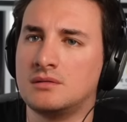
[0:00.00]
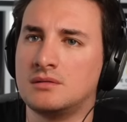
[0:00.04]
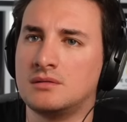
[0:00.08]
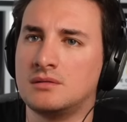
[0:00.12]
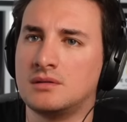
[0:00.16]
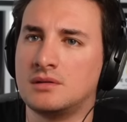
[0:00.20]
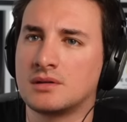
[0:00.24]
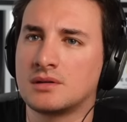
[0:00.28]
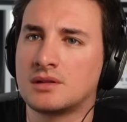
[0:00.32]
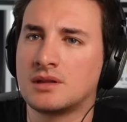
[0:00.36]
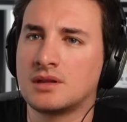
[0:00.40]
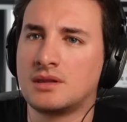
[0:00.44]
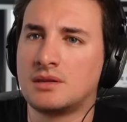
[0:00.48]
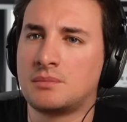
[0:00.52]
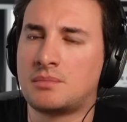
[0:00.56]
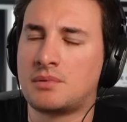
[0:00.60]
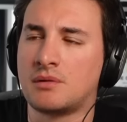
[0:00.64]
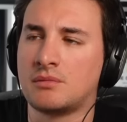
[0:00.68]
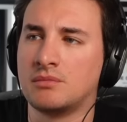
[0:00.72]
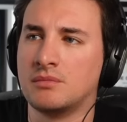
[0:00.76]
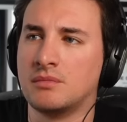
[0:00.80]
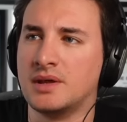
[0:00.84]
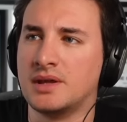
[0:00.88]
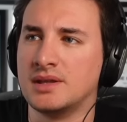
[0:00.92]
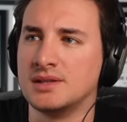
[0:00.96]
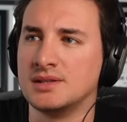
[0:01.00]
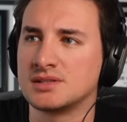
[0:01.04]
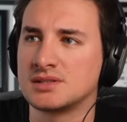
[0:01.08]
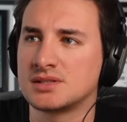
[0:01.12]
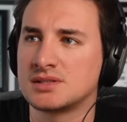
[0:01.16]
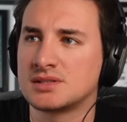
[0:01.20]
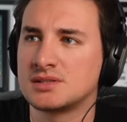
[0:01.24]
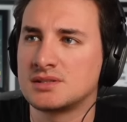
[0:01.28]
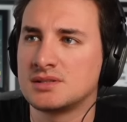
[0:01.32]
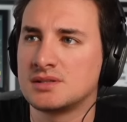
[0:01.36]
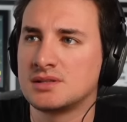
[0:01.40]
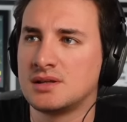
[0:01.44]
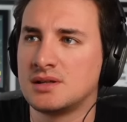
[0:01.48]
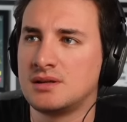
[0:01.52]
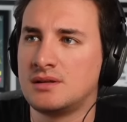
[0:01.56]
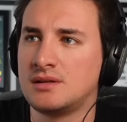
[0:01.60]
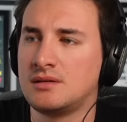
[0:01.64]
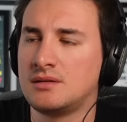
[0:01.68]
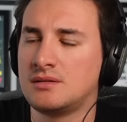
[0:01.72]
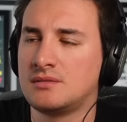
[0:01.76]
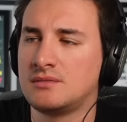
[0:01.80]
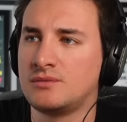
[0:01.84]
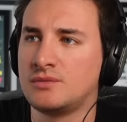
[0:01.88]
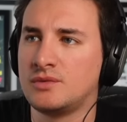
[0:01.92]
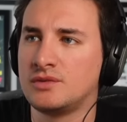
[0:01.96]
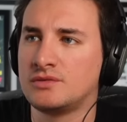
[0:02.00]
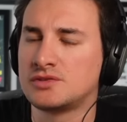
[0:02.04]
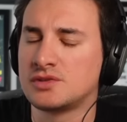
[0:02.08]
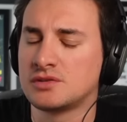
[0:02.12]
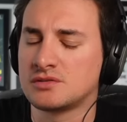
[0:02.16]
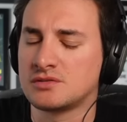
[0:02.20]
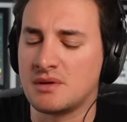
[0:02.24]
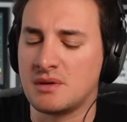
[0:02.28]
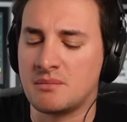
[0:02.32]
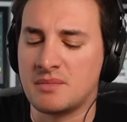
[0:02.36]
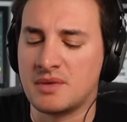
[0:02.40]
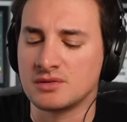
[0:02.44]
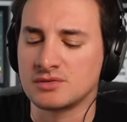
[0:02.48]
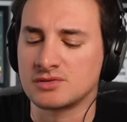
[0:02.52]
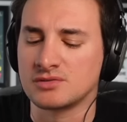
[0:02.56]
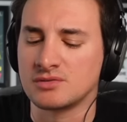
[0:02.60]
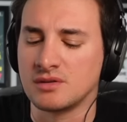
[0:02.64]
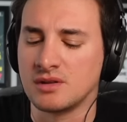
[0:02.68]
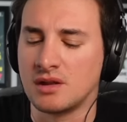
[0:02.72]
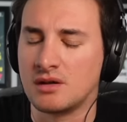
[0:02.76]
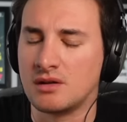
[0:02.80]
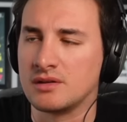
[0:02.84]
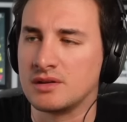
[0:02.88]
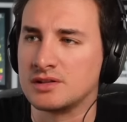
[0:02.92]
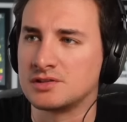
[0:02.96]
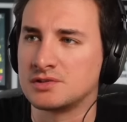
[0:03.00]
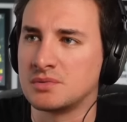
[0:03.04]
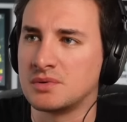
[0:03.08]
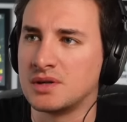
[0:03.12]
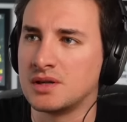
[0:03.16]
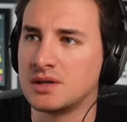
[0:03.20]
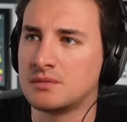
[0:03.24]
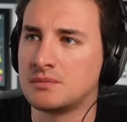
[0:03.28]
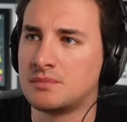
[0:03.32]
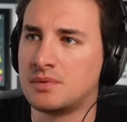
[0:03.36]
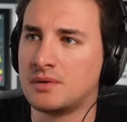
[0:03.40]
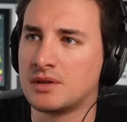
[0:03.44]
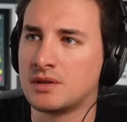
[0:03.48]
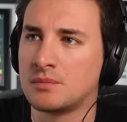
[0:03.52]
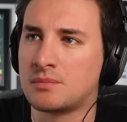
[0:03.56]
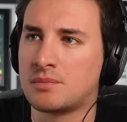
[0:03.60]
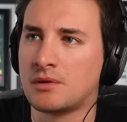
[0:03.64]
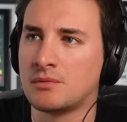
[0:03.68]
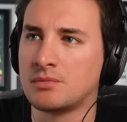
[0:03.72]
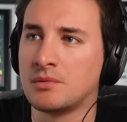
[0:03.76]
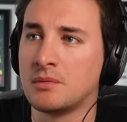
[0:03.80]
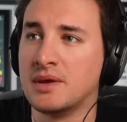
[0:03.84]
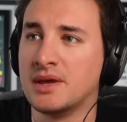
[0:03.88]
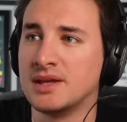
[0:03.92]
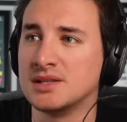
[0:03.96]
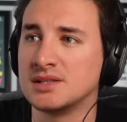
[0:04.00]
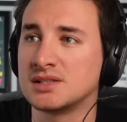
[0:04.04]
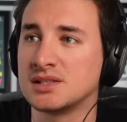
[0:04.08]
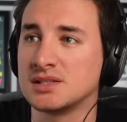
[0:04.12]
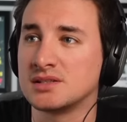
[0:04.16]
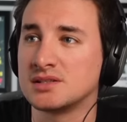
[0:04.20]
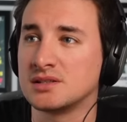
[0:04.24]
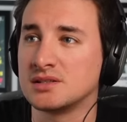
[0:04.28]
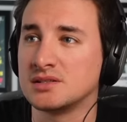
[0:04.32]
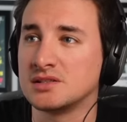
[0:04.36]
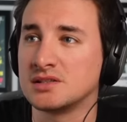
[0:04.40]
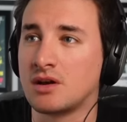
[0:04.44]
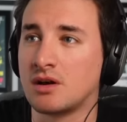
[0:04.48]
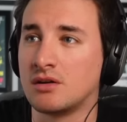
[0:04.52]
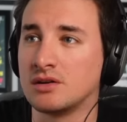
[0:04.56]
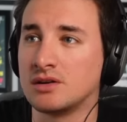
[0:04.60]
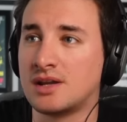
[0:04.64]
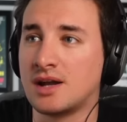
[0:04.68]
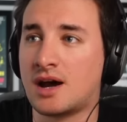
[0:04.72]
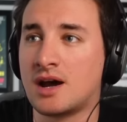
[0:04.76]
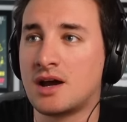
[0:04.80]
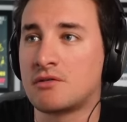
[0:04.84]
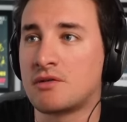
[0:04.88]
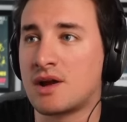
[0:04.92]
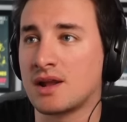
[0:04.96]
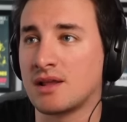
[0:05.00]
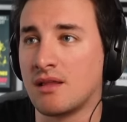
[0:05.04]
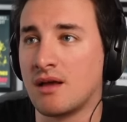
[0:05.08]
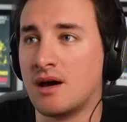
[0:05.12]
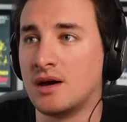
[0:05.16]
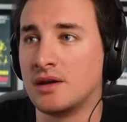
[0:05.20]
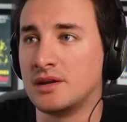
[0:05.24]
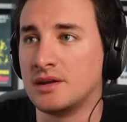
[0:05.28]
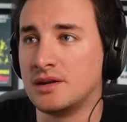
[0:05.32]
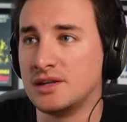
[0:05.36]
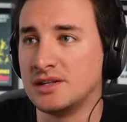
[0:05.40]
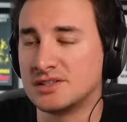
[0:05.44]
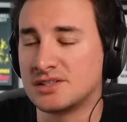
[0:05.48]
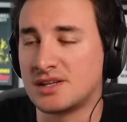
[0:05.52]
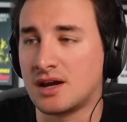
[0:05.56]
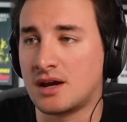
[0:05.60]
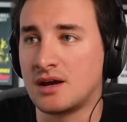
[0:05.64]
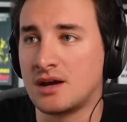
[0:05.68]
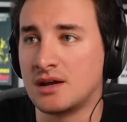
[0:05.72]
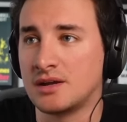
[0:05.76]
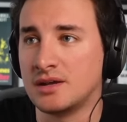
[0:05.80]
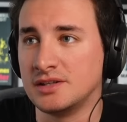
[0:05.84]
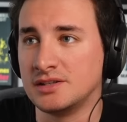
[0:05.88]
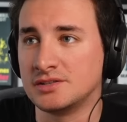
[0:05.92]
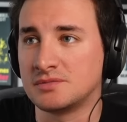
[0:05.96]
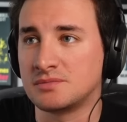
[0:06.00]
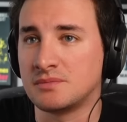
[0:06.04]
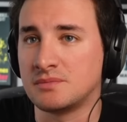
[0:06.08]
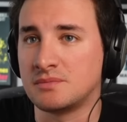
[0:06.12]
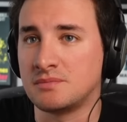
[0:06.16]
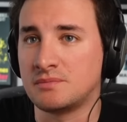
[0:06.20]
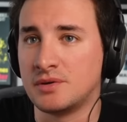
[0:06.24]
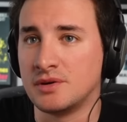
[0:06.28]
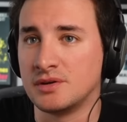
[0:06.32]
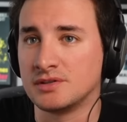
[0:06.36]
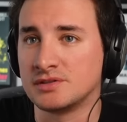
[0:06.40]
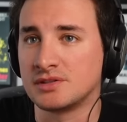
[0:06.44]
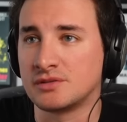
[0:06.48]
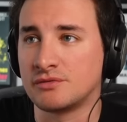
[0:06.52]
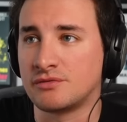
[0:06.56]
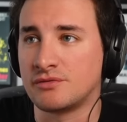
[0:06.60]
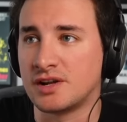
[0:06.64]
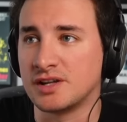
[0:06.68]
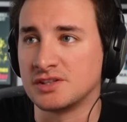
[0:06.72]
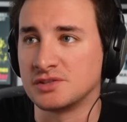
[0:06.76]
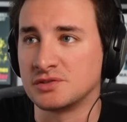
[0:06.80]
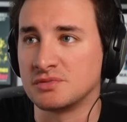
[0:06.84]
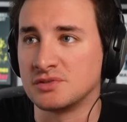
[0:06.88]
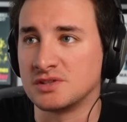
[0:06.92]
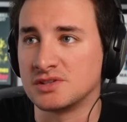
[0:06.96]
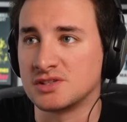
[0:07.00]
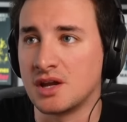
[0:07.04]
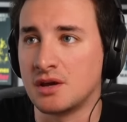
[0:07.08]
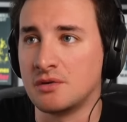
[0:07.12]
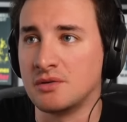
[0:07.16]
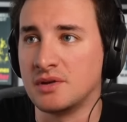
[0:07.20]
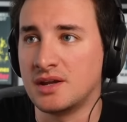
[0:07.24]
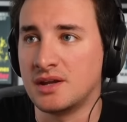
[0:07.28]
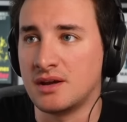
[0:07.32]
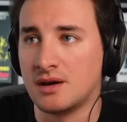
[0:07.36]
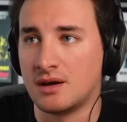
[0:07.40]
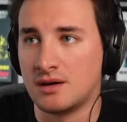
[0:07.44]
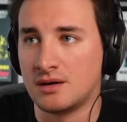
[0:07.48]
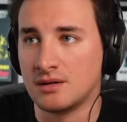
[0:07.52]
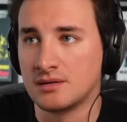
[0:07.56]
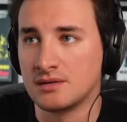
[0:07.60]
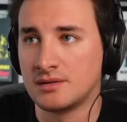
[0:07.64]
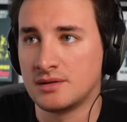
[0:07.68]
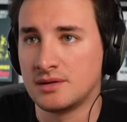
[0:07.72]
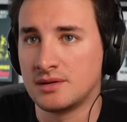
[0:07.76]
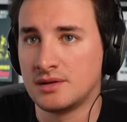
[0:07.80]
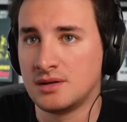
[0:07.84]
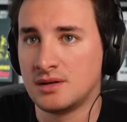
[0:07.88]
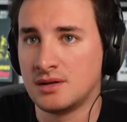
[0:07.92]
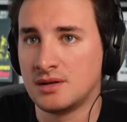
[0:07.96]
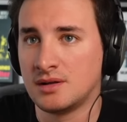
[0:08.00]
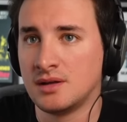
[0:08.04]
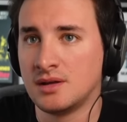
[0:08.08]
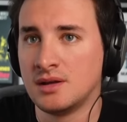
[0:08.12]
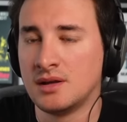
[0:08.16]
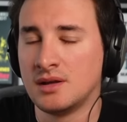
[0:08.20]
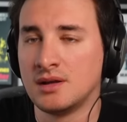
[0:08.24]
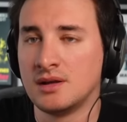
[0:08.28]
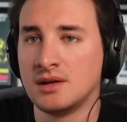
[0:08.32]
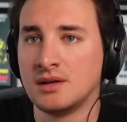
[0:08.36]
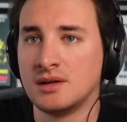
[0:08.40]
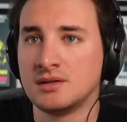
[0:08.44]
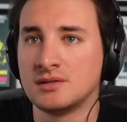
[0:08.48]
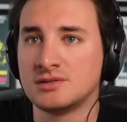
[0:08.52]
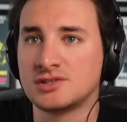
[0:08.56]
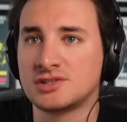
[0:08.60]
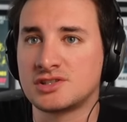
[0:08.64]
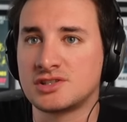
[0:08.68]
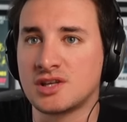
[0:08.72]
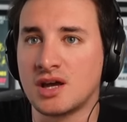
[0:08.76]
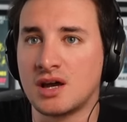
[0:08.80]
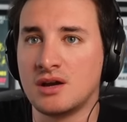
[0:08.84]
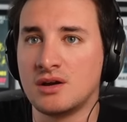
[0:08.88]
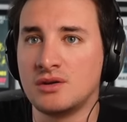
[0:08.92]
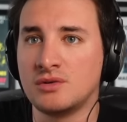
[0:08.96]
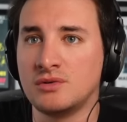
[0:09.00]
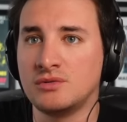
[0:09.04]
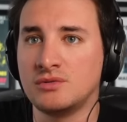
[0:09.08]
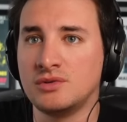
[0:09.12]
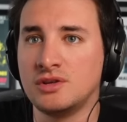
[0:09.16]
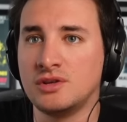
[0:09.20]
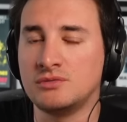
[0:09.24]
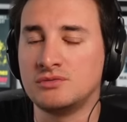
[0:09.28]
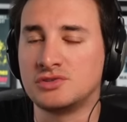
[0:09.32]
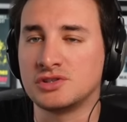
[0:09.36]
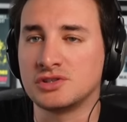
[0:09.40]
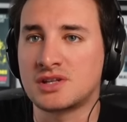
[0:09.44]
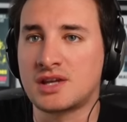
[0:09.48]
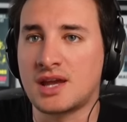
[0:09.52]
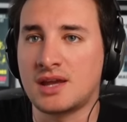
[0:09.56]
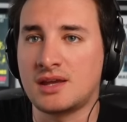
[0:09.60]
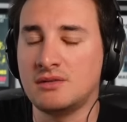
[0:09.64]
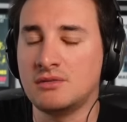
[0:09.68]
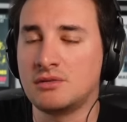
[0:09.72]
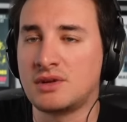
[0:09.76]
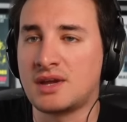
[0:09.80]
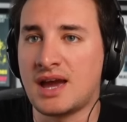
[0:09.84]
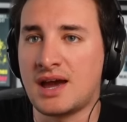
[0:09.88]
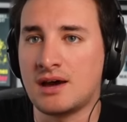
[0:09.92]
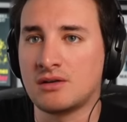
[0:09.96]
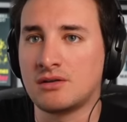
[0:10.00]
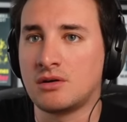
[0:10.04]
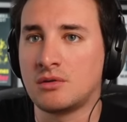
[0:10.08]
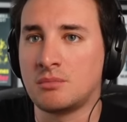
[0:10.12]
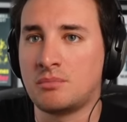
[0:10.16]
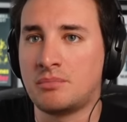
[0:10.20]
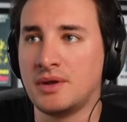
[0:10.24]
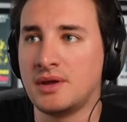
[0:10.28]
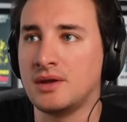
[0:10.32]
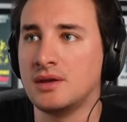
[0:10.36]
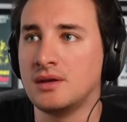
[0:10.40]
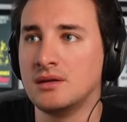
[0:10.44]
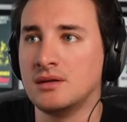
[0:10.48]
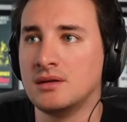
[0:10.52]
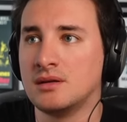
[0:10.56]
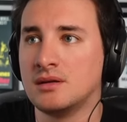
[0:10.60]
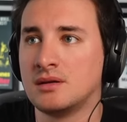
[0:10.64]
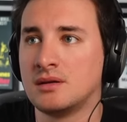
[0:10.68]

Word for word: I think the problem is, and we've talked about Meltzer a lot this week, but the problem is, is that he's got a direct line and he's di- and he's personal friends with Tony Khan. So mm-hmm. you just you cannot be